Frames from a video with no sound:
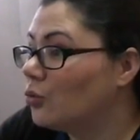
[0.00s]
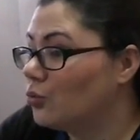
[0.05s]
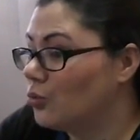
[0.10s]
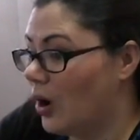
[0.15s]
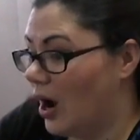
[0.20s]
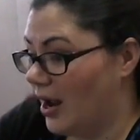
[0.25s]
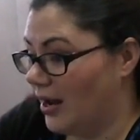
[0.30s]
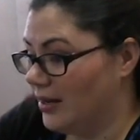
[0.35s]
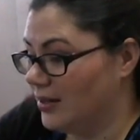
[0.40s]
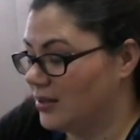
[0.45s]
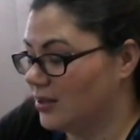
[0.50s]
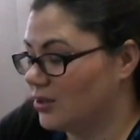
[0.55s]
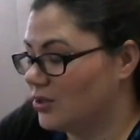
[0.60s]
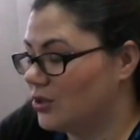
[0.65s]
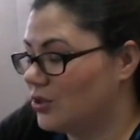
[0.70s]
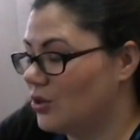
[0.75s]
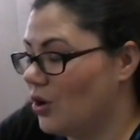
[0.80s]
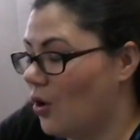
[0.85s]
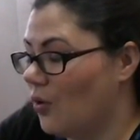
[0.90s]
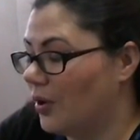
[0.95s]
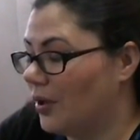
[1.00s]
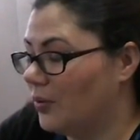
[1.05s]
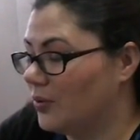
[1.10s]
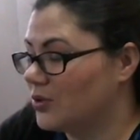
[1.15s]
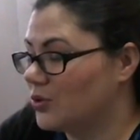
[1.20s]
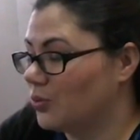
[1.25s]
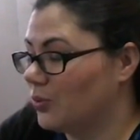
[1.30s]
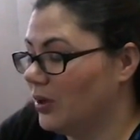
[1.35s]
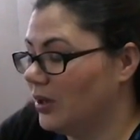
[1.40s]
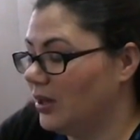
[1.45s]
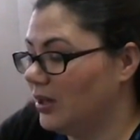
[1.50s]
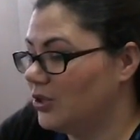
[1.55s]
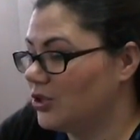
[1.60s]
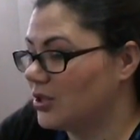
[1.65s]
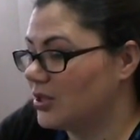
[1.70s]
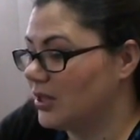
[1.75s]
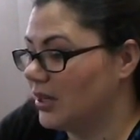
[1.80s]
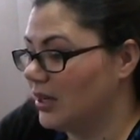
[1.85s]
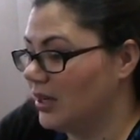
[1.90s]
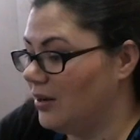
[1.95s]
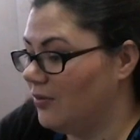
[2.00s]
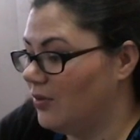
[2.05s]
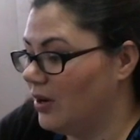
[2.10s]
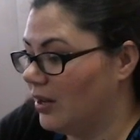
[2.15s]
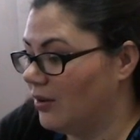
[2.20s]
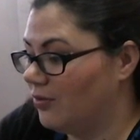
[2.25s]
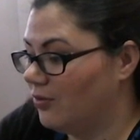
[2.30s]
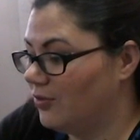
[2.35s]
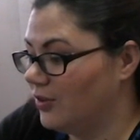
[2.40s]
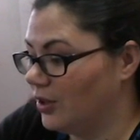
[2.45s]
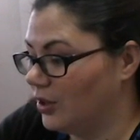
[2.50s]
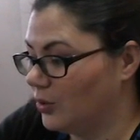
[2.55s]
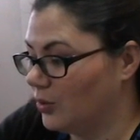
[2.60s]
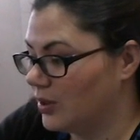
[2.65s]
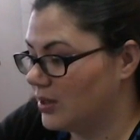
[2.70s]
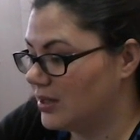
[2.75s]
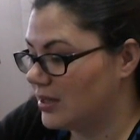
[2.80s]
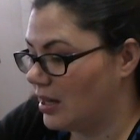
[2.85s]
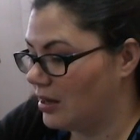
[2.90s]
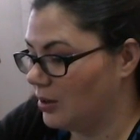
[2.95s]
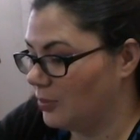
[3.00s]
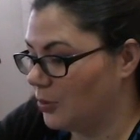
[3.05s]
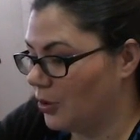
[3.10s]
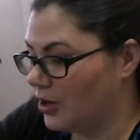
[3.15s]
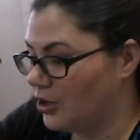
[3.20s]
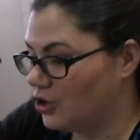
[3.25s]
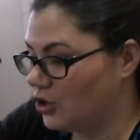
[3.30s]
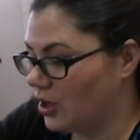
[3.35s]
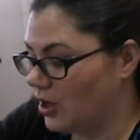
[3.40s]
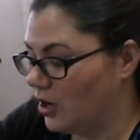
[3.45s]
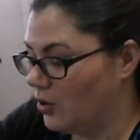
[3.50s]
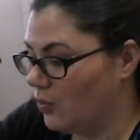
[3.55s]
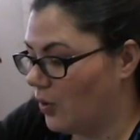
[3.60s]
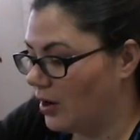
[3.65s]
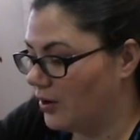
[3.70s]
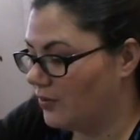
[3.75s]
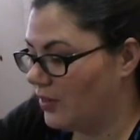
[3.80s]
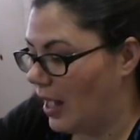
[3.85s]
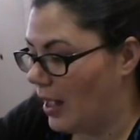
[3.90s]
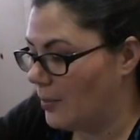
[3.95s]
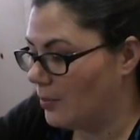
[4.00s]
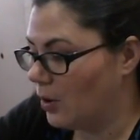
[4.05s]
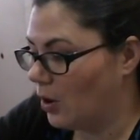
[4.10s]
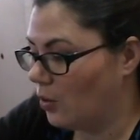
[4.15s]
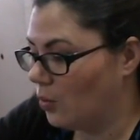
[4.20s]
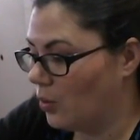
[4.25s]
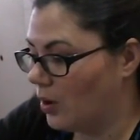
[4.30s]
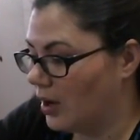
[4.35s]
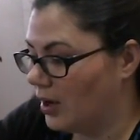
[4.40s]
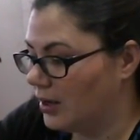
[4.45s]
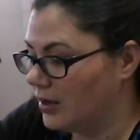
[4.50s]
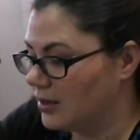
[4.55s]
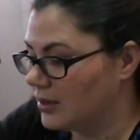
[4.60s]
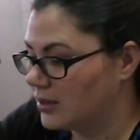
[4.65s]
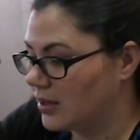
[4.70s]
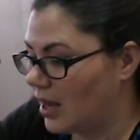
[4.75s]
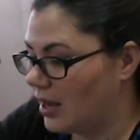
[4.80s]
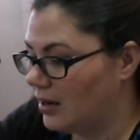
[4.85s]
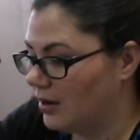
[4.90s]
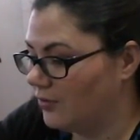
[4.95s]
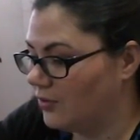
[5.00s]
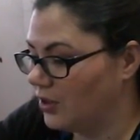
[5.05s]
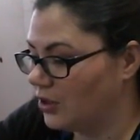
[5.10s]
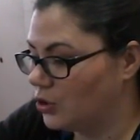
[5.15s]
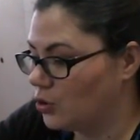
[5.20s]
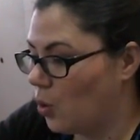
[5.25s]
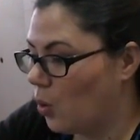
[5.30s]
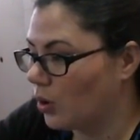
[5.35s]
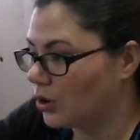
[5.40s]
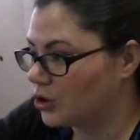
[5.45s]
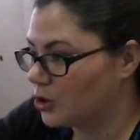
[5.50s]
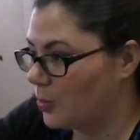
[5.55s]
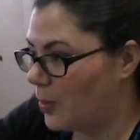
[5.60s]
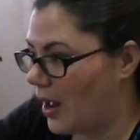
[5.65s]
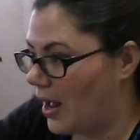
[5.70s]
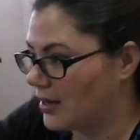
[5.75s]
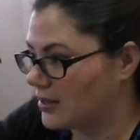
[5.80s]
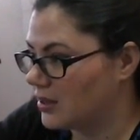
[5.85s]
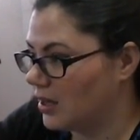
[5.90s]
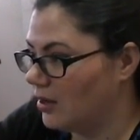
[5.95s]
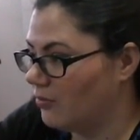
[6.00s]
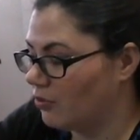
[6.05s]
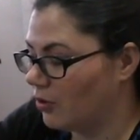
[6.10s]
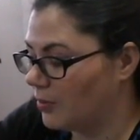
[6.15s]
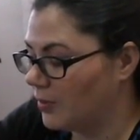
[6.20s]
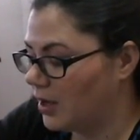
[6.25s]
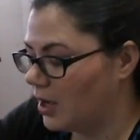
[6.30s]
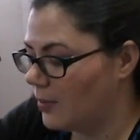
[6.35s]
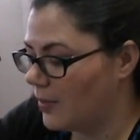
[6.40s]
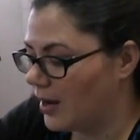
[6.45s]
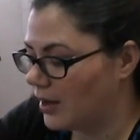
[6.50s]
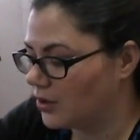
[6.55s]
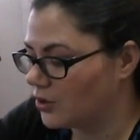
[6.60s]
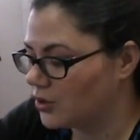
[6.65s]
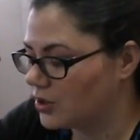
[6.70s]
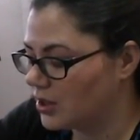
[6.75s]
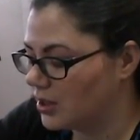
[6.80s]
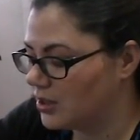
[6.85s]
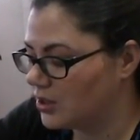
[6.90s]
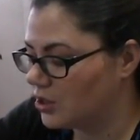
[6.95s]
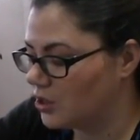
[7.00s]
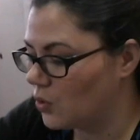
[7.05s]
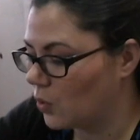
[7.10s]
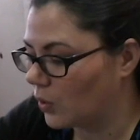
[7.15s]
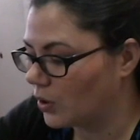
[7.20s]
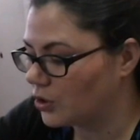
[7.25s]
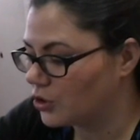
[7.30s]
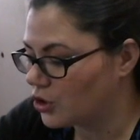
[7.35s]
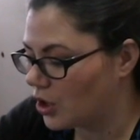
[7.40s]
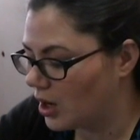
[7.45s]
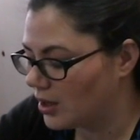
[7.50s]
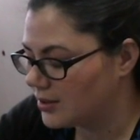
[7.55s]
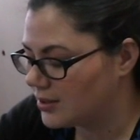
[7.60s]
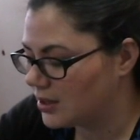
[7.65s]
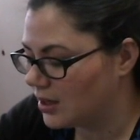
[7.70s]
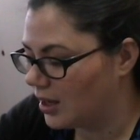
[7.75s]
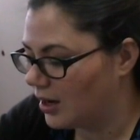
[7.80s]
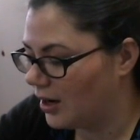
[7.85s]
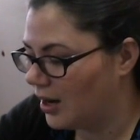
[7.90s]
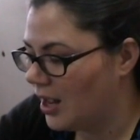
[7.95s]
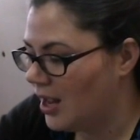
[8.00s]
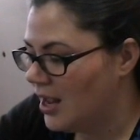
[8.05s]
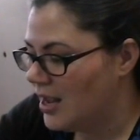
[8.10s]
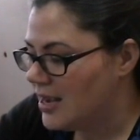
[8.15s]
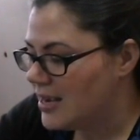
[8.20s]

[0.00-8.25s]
Right. So it was really just an evening filled with celebration, and one of them was kind of the torch passing from Kim Anderson to Nort Johnson.